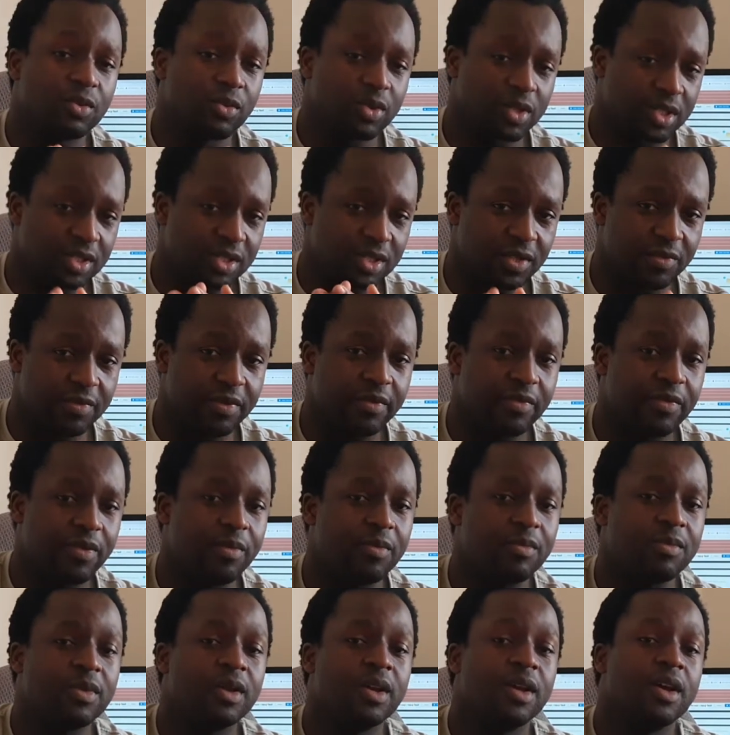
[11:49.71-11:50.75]
different from
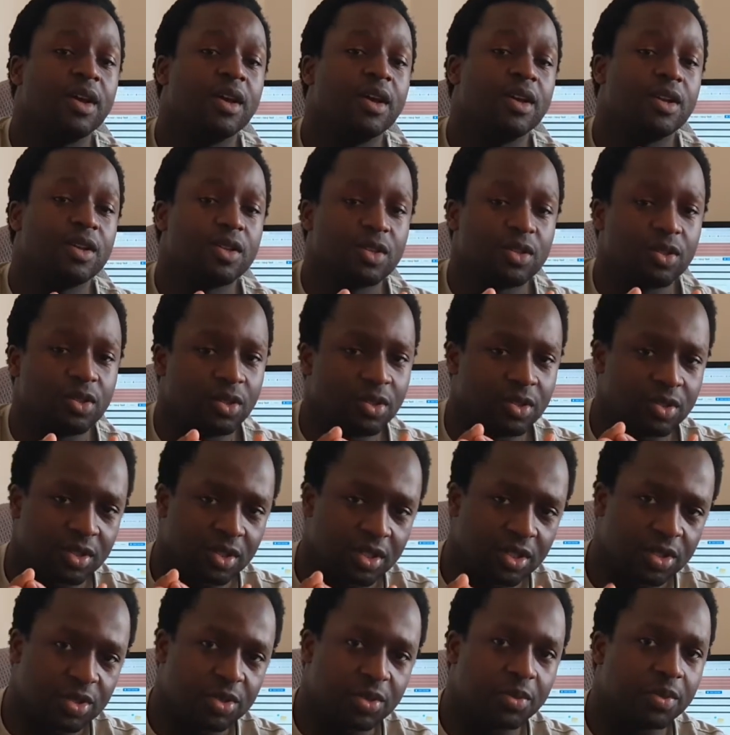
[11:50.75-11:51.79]
using a
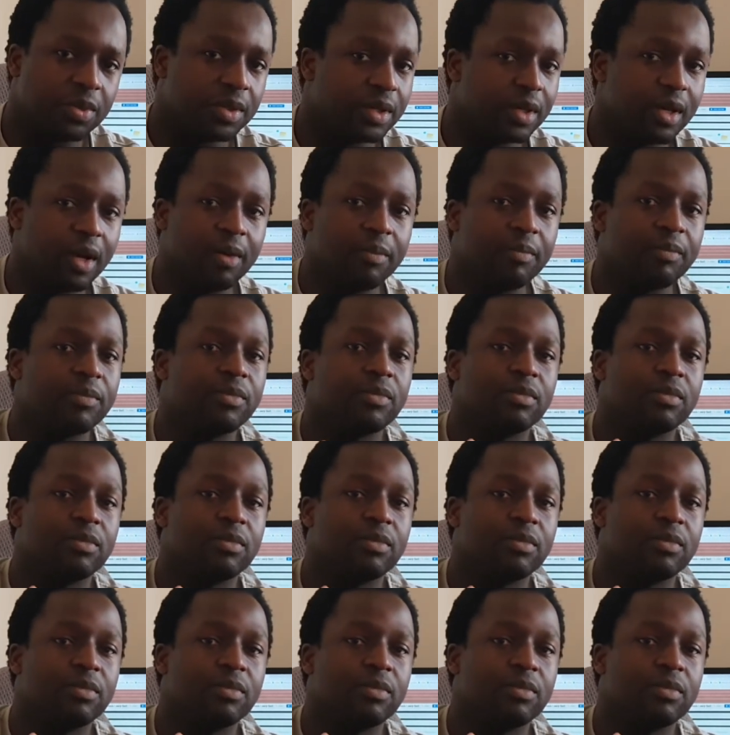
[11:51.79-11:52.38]
chewing gum.